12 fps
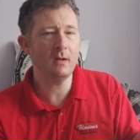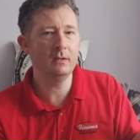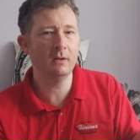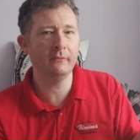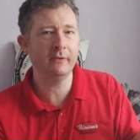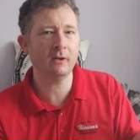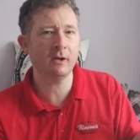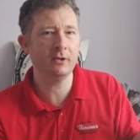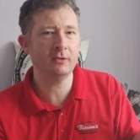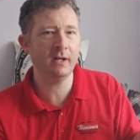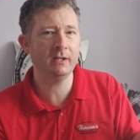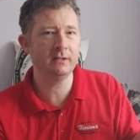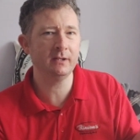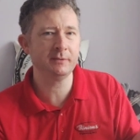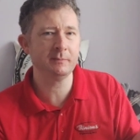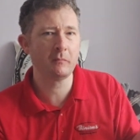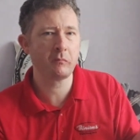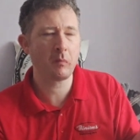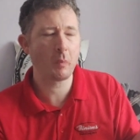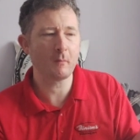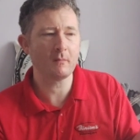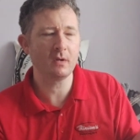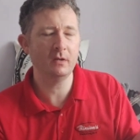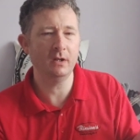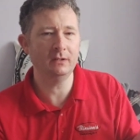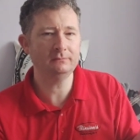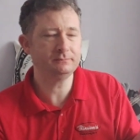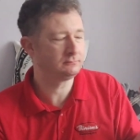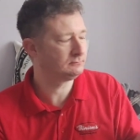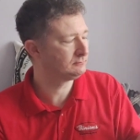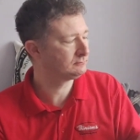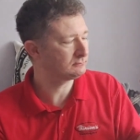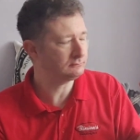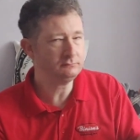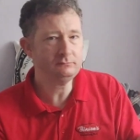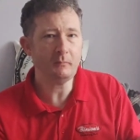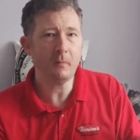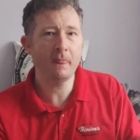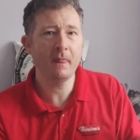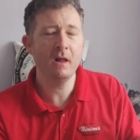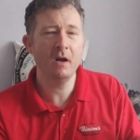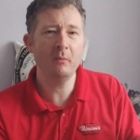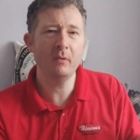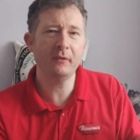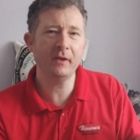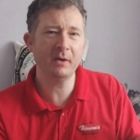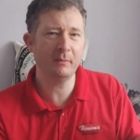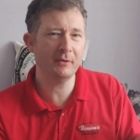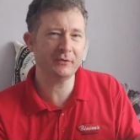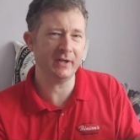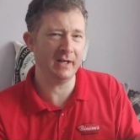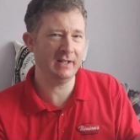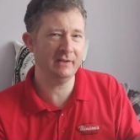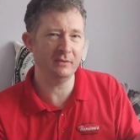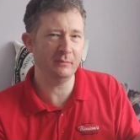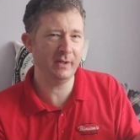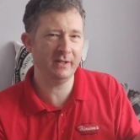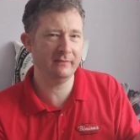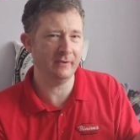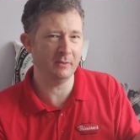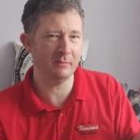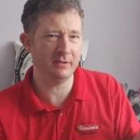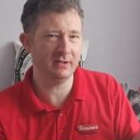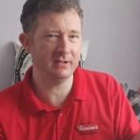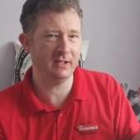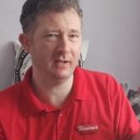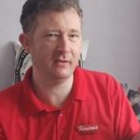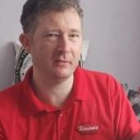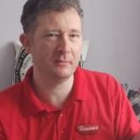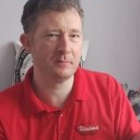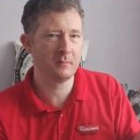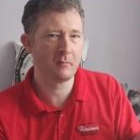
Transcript: Do I feel hydrated? No. One thing I will say, it leaves a weird film on your teeth.